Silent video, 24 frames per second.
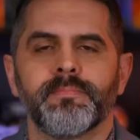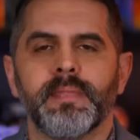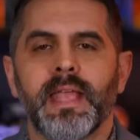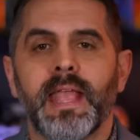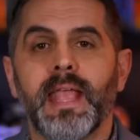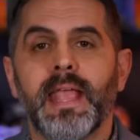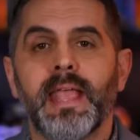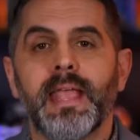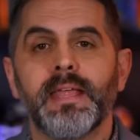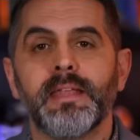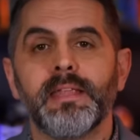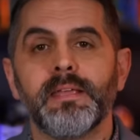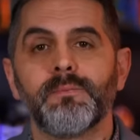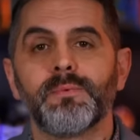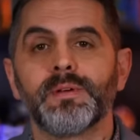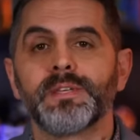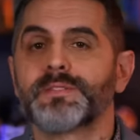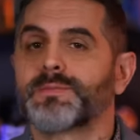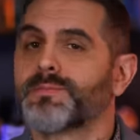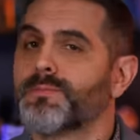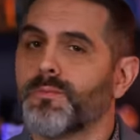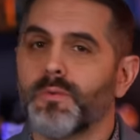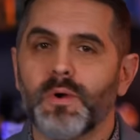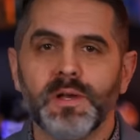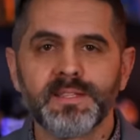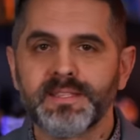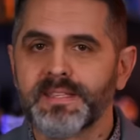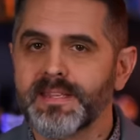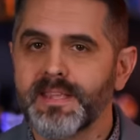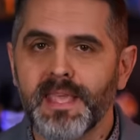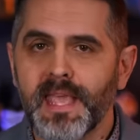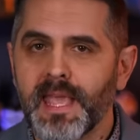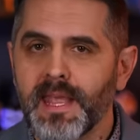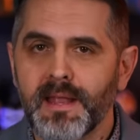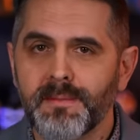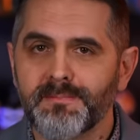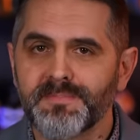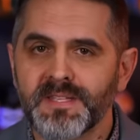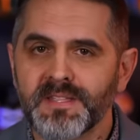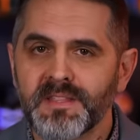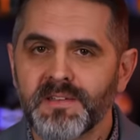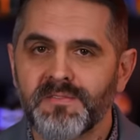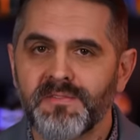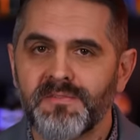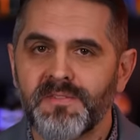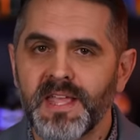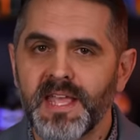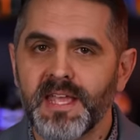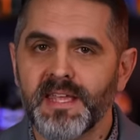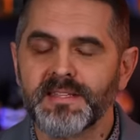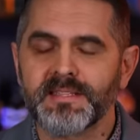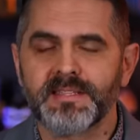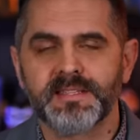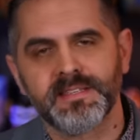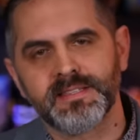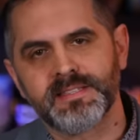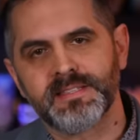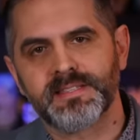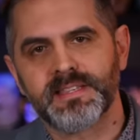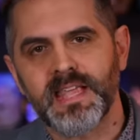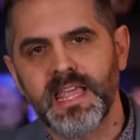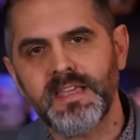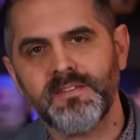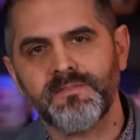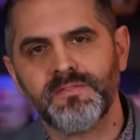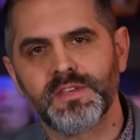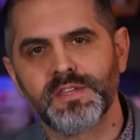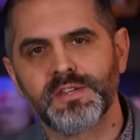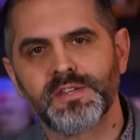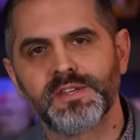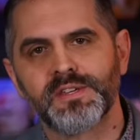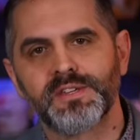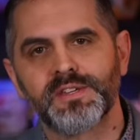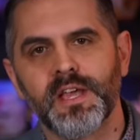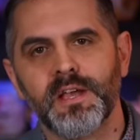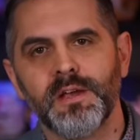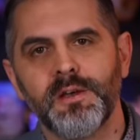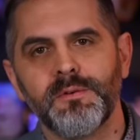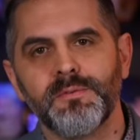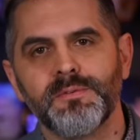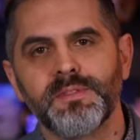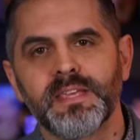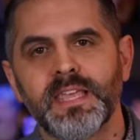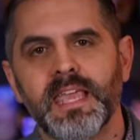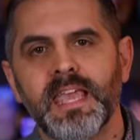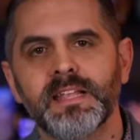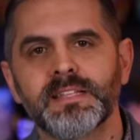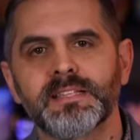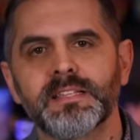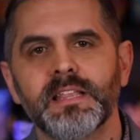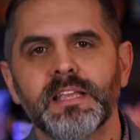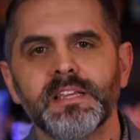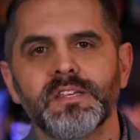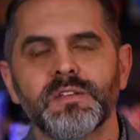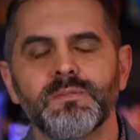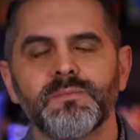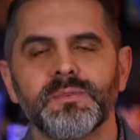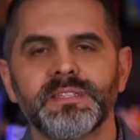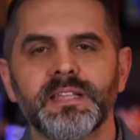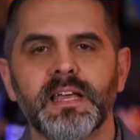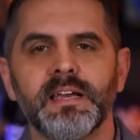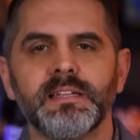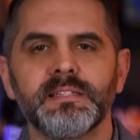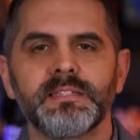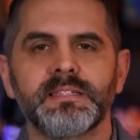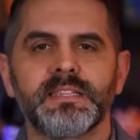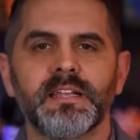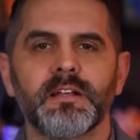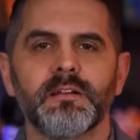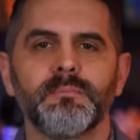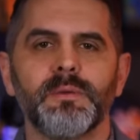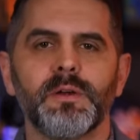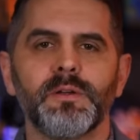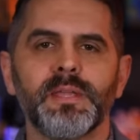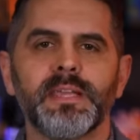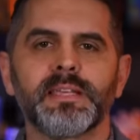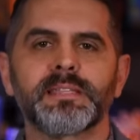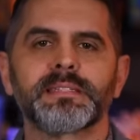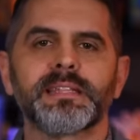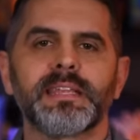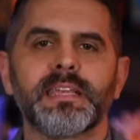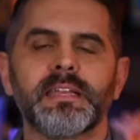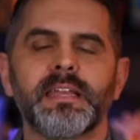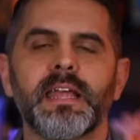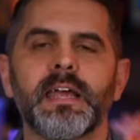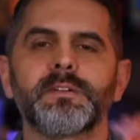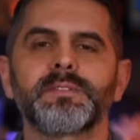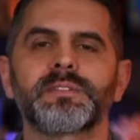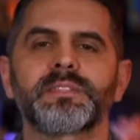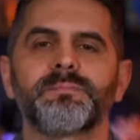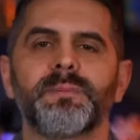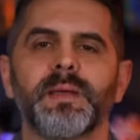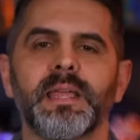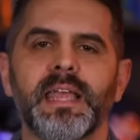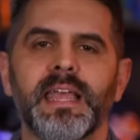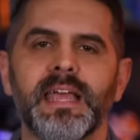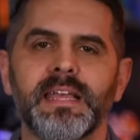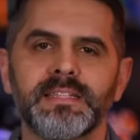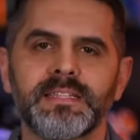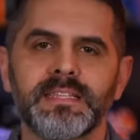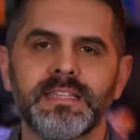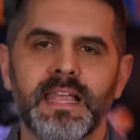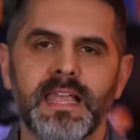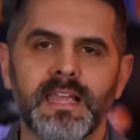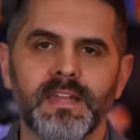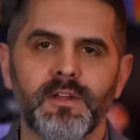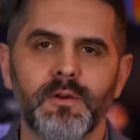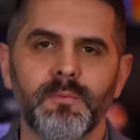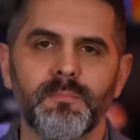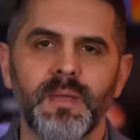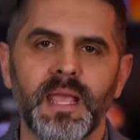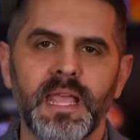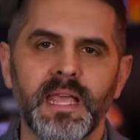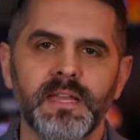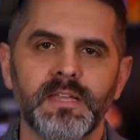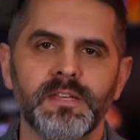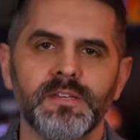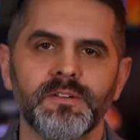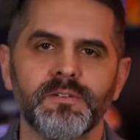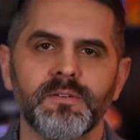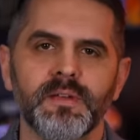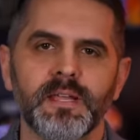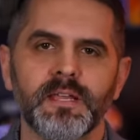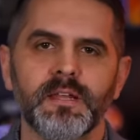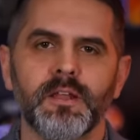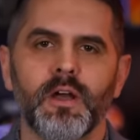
And it was once again up to the fans to save the show. The cancellation was unceremoniously announced by Henson and O'Bannon during